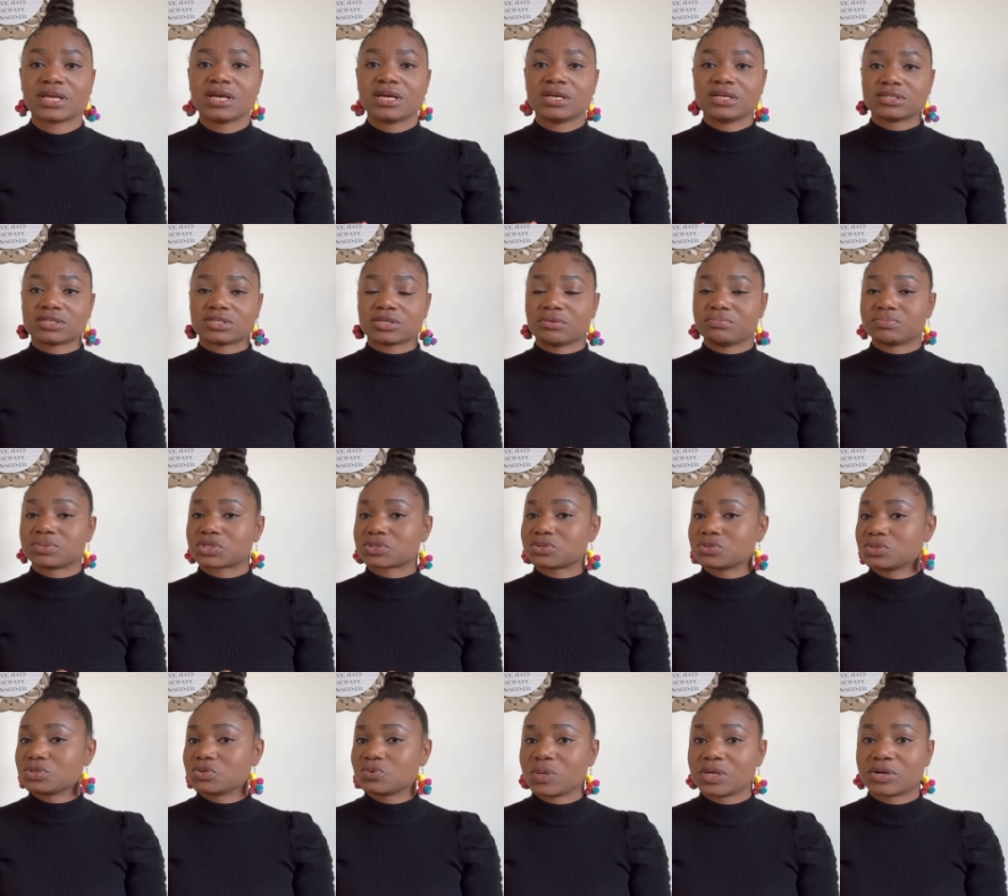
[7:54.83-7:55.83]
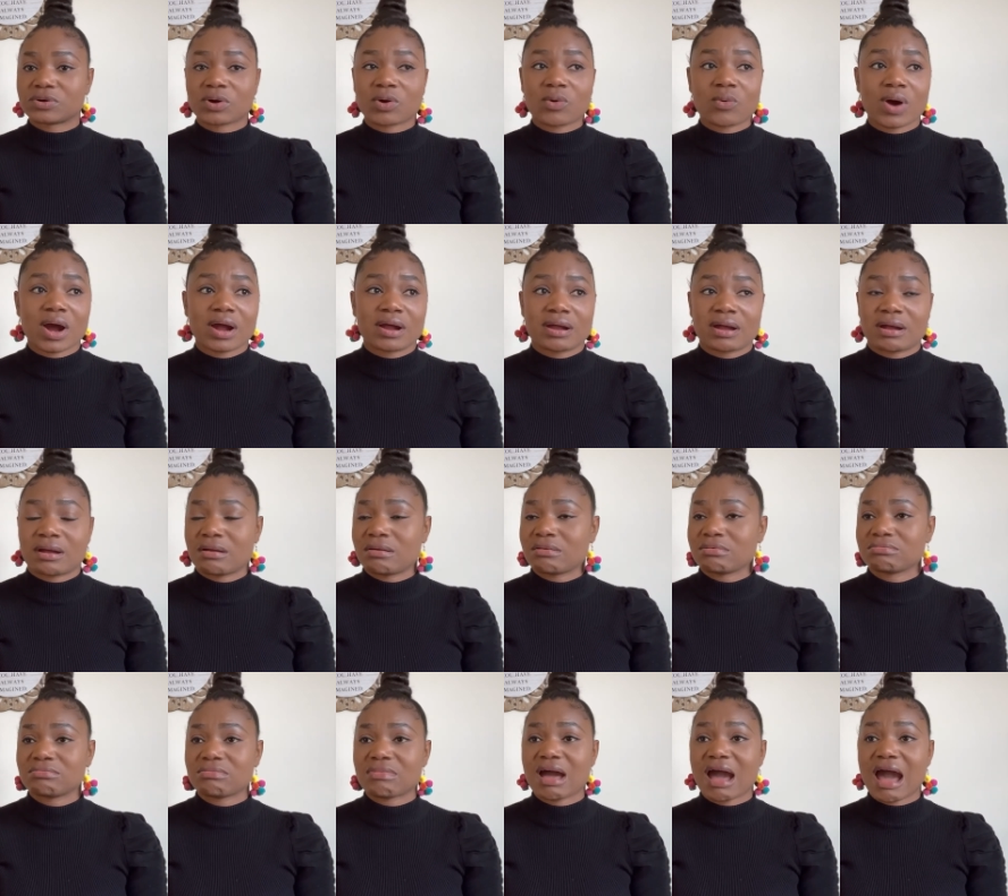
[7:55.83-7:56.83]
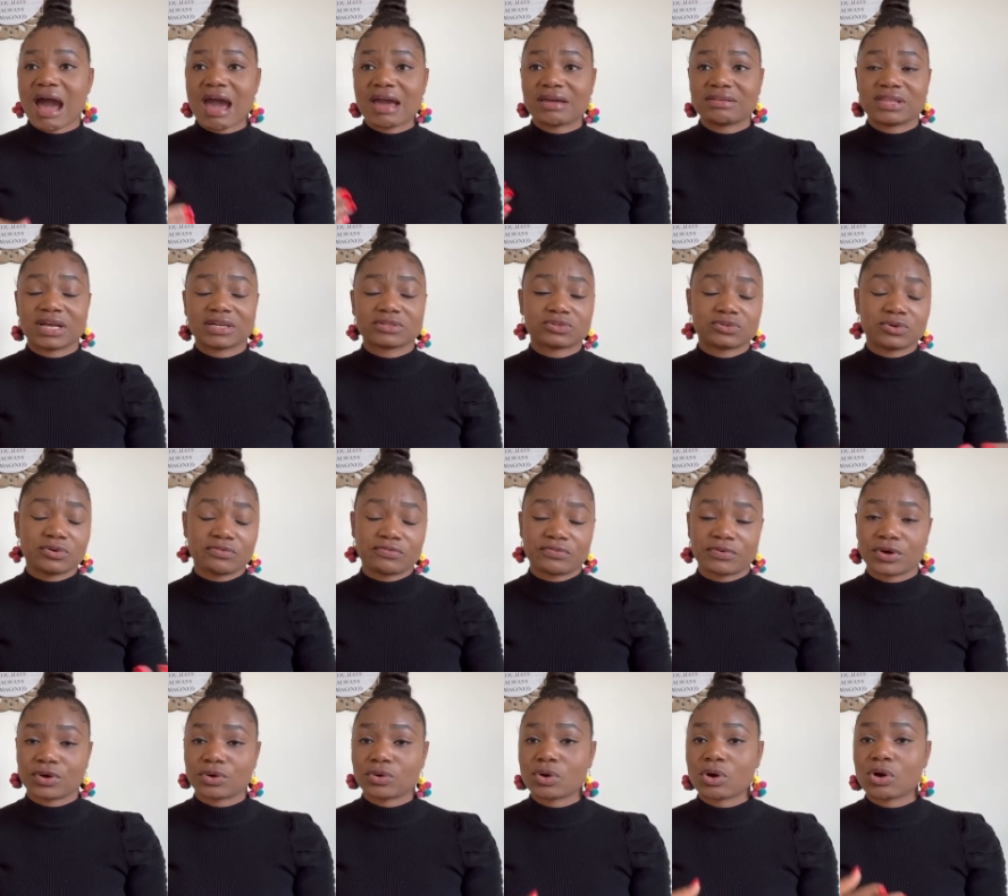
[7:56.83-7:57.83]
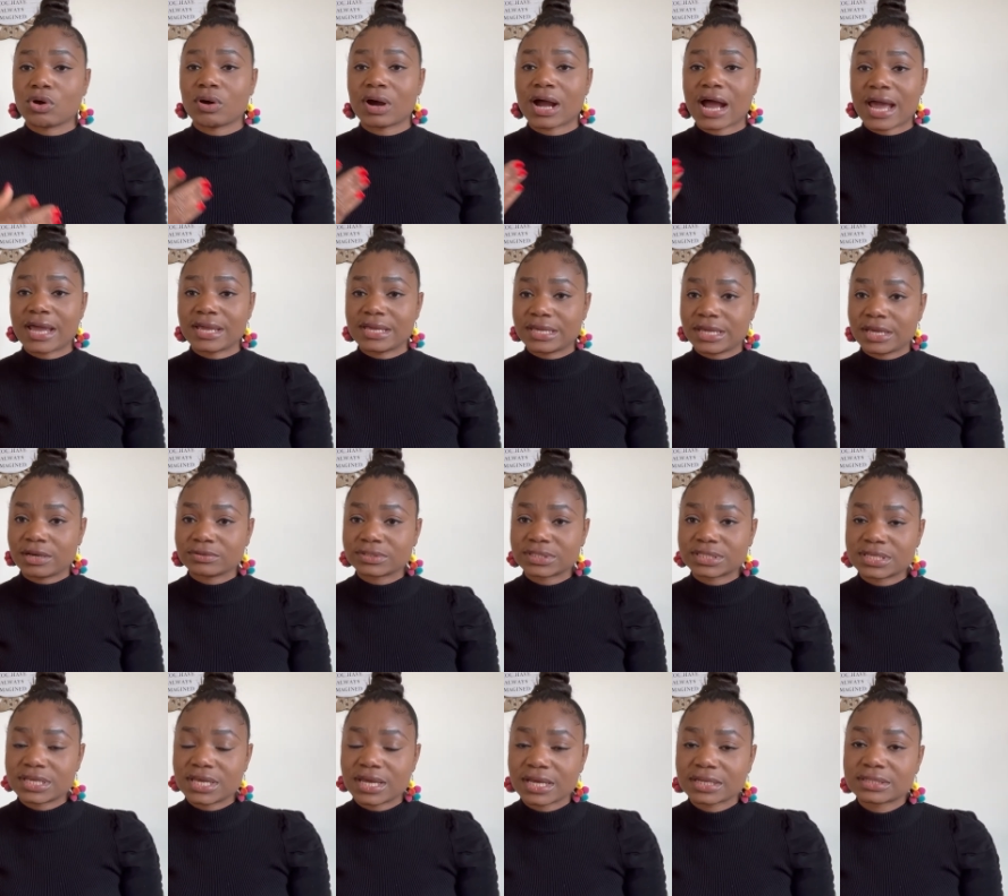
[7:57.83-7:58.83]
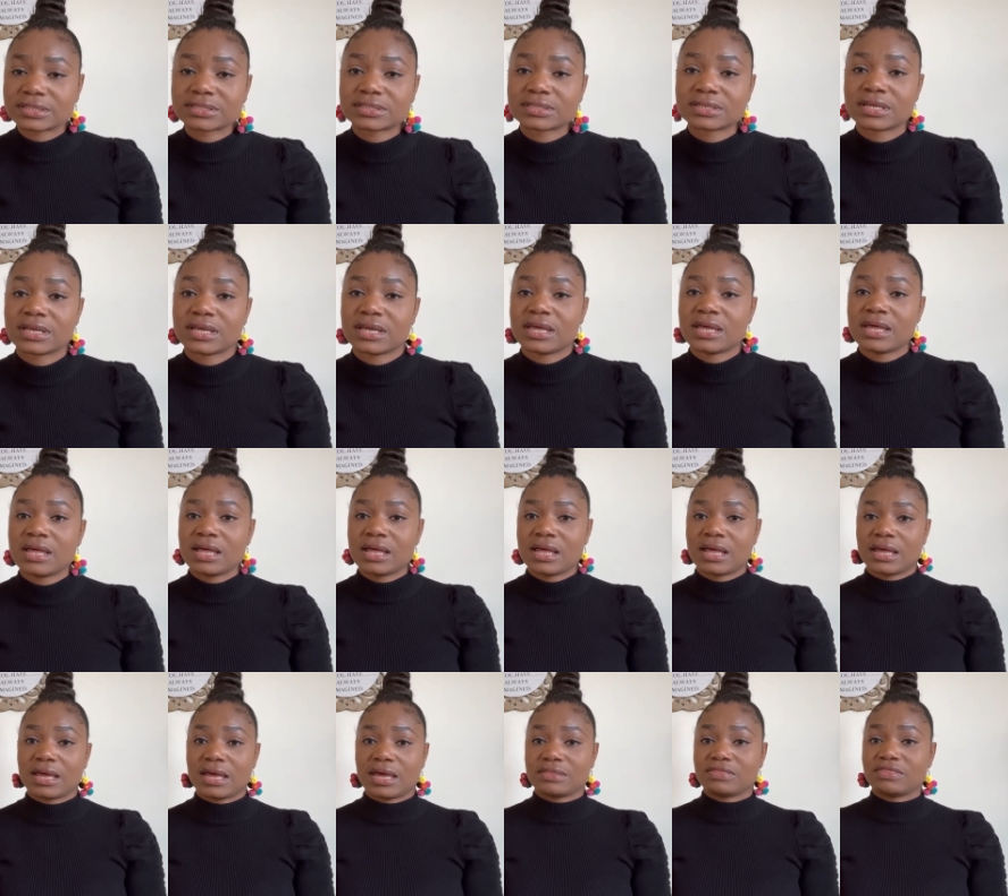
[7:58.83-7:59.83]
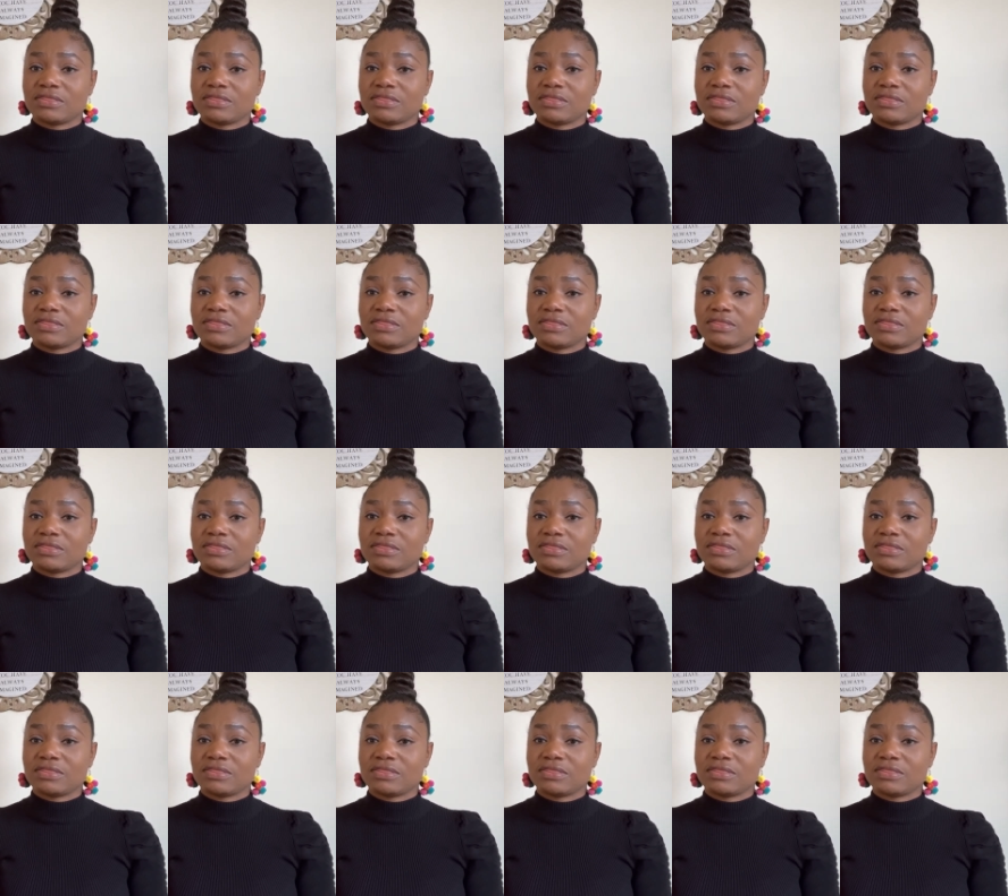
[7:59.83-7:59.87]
Some schools will require either TOEFL or IELTS. And